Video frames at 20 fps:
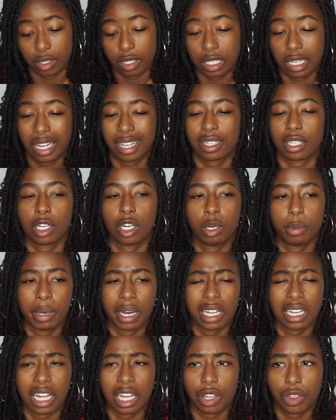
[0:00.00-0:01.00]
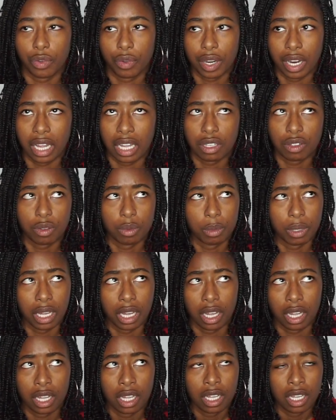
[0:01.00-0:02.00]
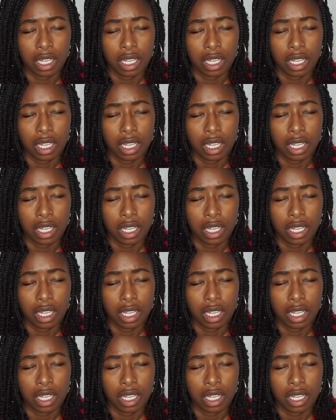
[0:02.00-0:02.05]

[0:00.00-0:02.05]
Then I have to go back like 3 days from that,